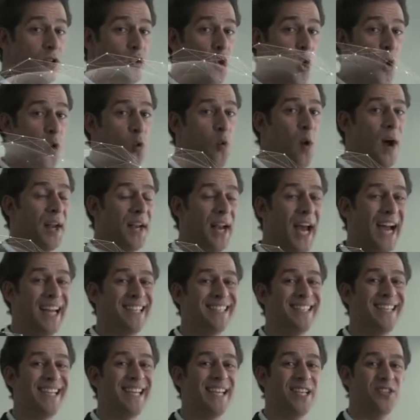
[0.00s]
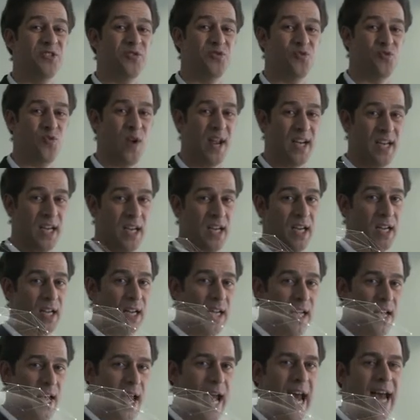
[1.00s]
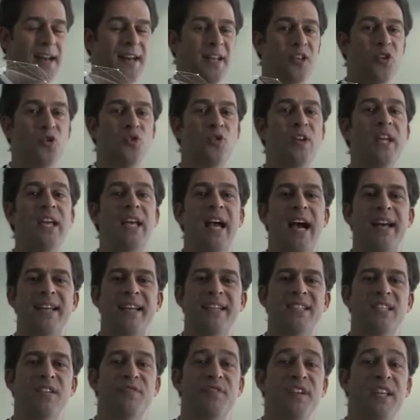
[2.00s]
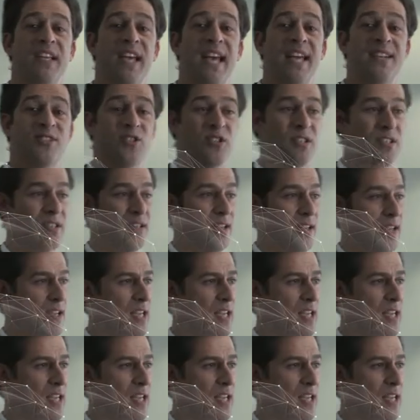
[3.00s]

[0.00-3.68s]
your One ID is ready, adding unique identification to